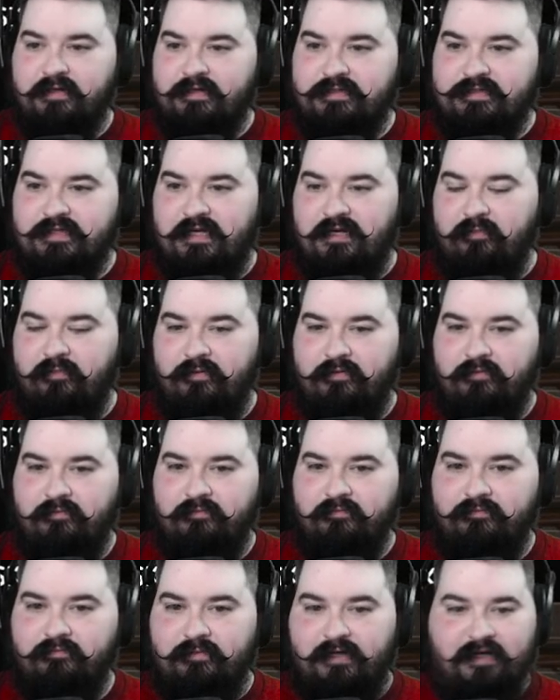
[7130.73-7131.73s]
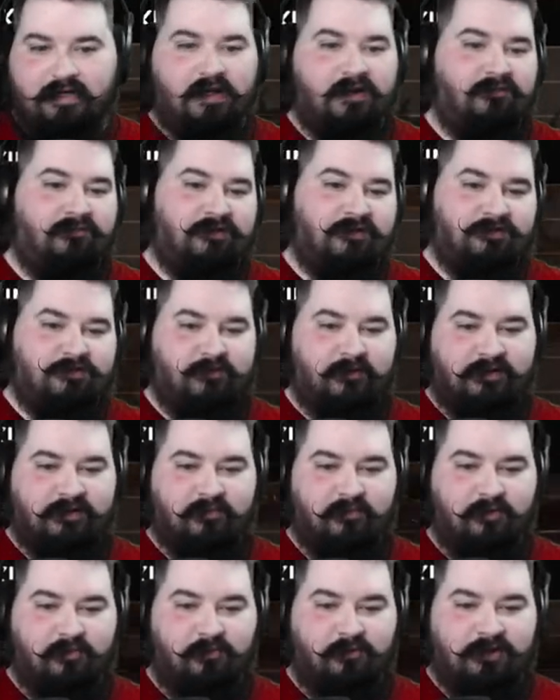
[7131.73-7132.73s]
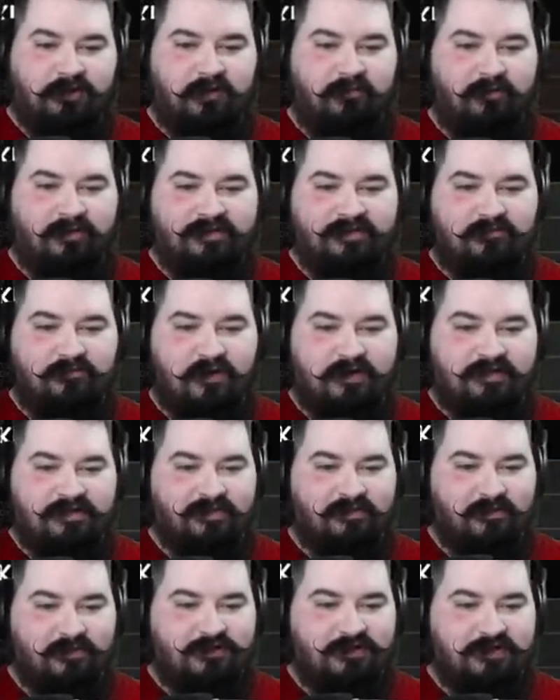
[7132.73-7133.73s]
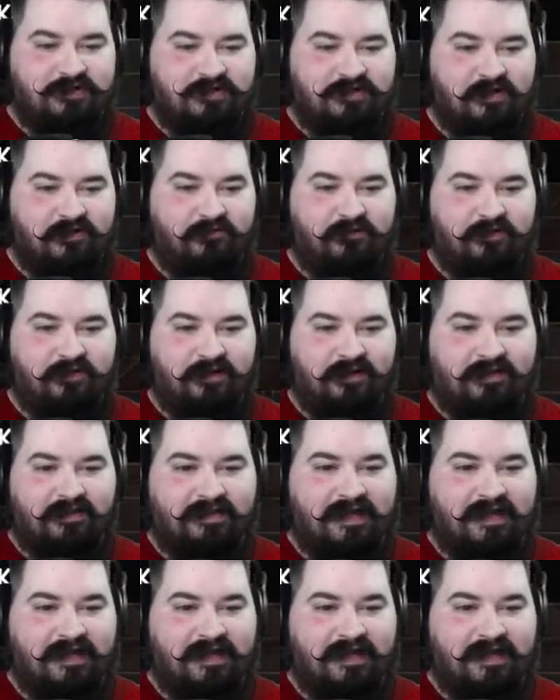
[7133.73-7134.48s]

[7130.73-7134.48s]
He's gotta be... I can't even inspect him anymore. He must have ran something cheesy, I feel like.